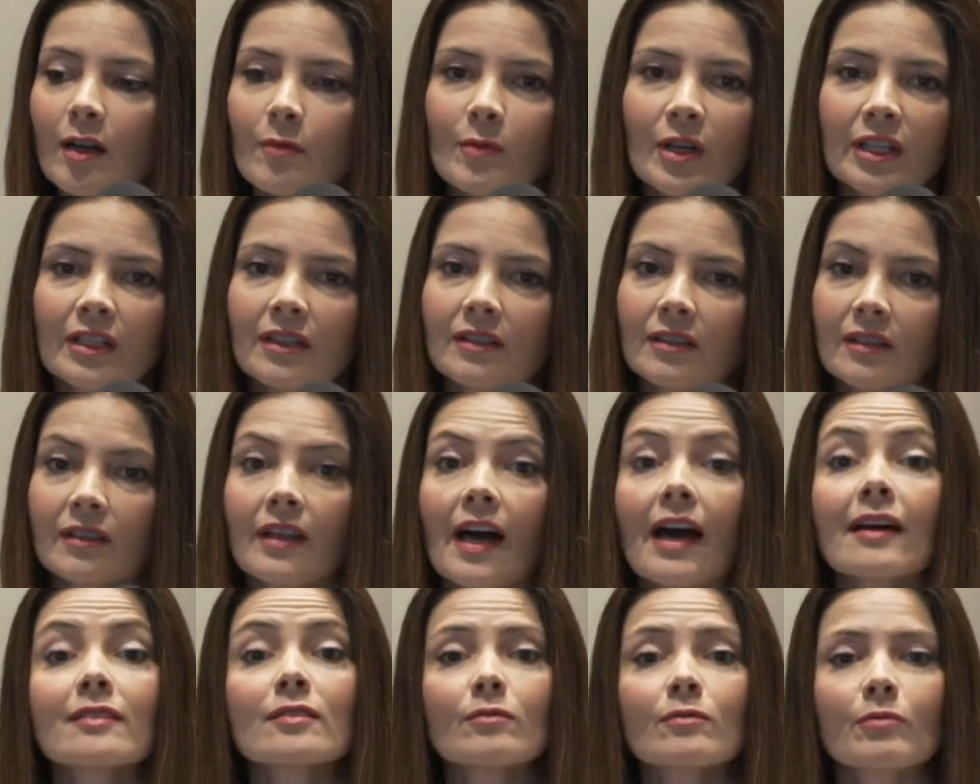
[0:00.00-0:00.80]
come in at the
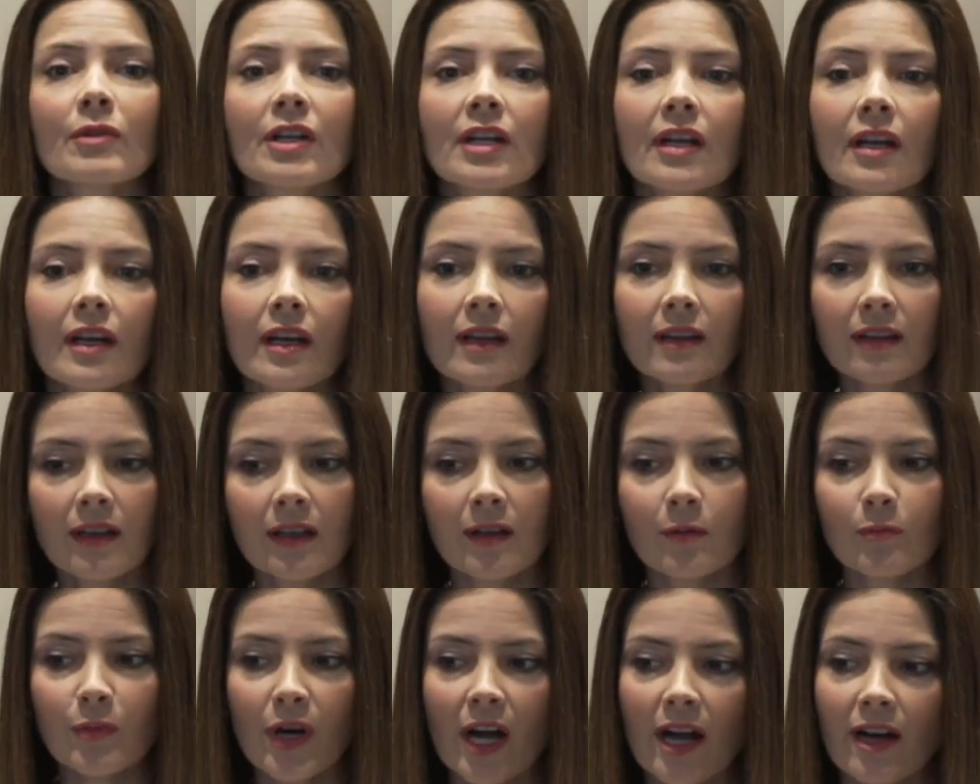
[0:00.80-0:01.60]
last minute and
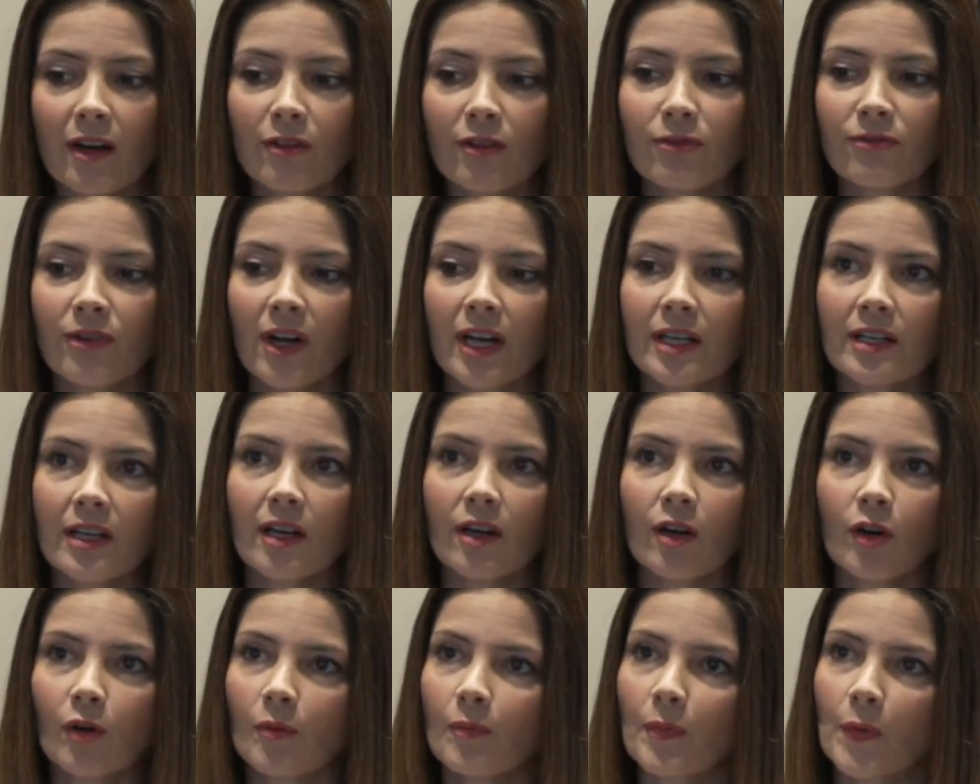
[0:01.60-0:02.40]
then a buyer find
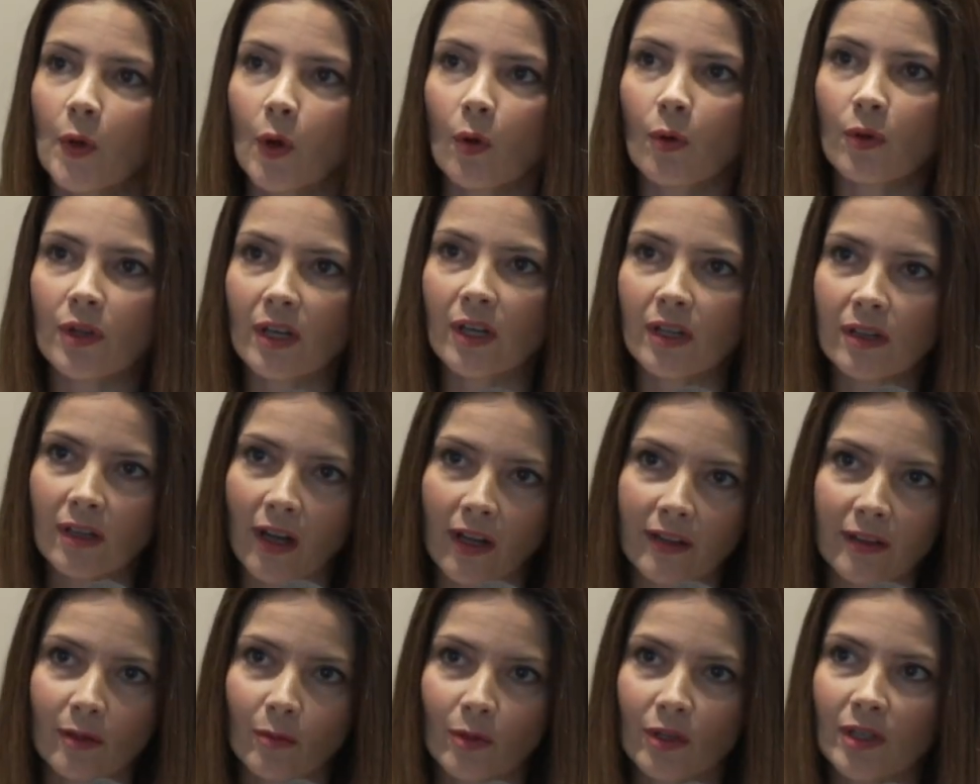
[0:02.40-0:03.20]
out, they
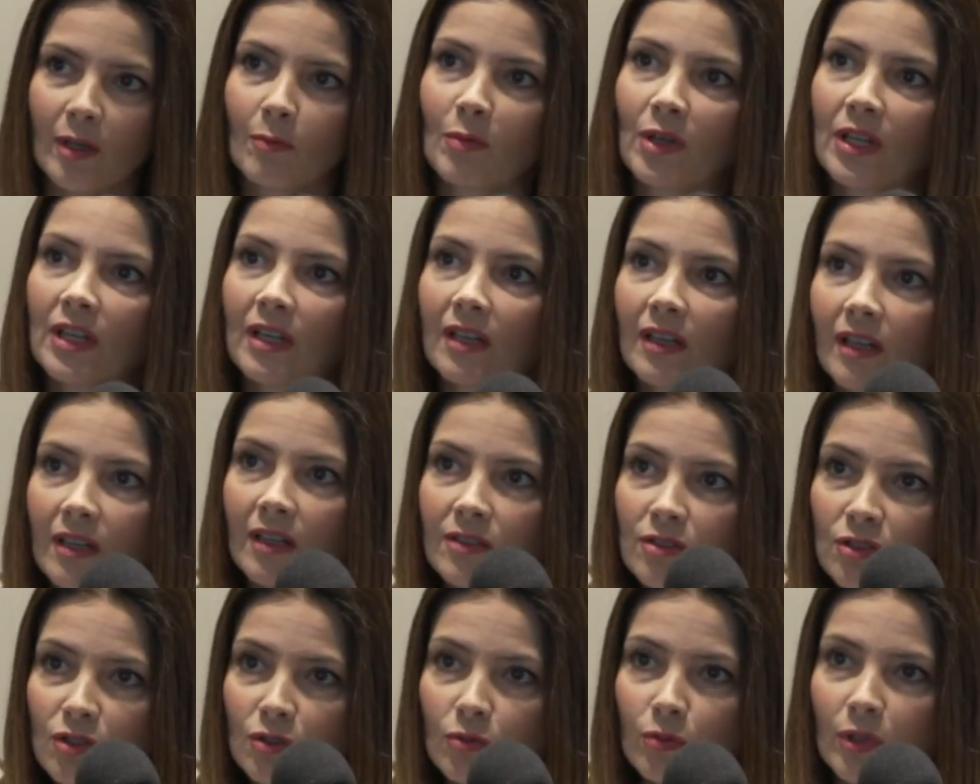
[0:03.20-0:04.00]
thought they were competing
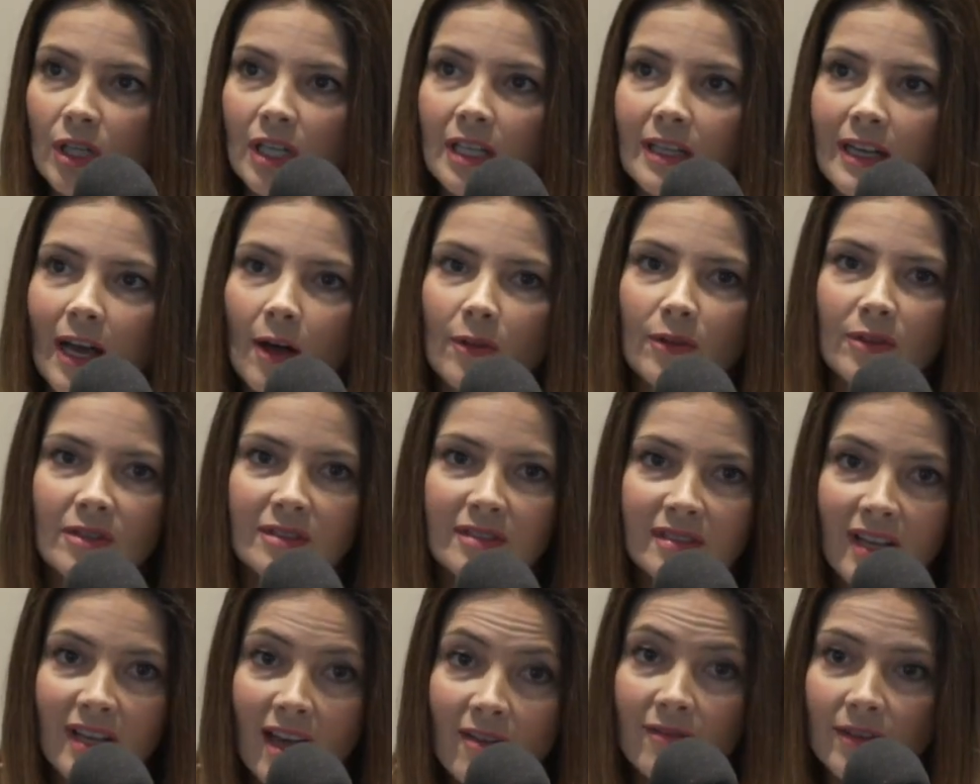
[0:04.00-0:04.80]
against 3 and now they're
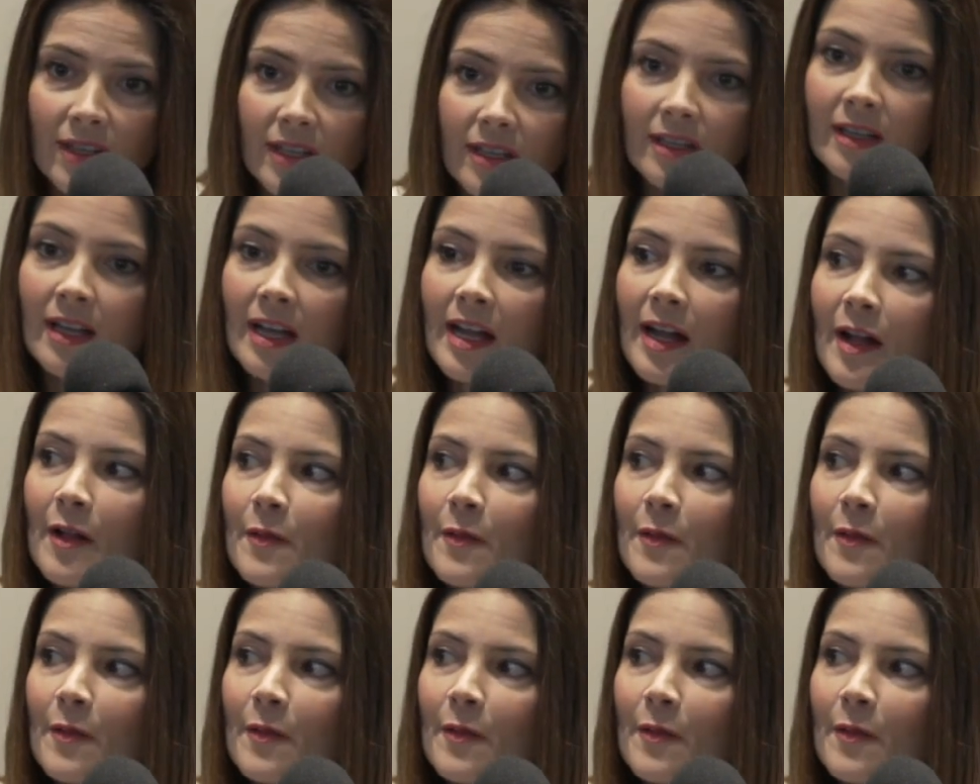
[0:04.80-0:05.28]
7.